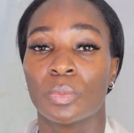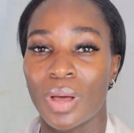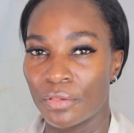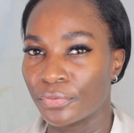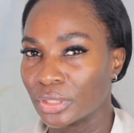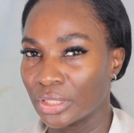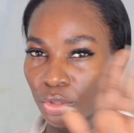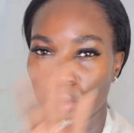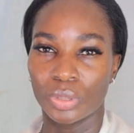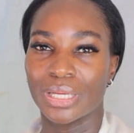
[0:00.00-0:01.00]
a while for
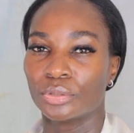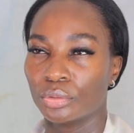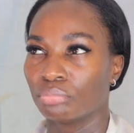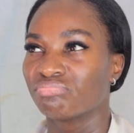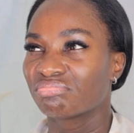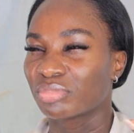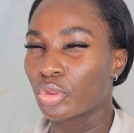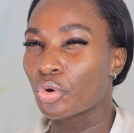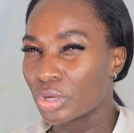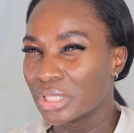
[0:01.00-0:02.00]
this toner to
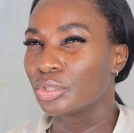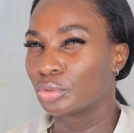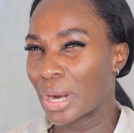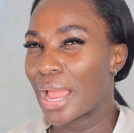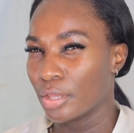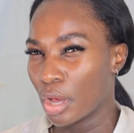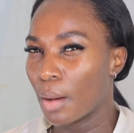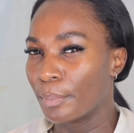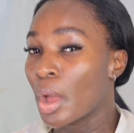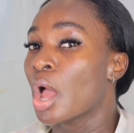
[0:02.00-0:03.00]
thoroughly dry
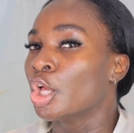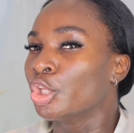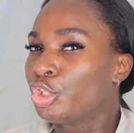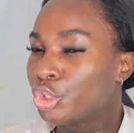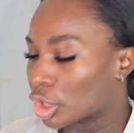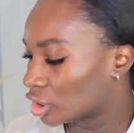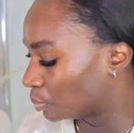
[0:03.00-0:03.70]
up, just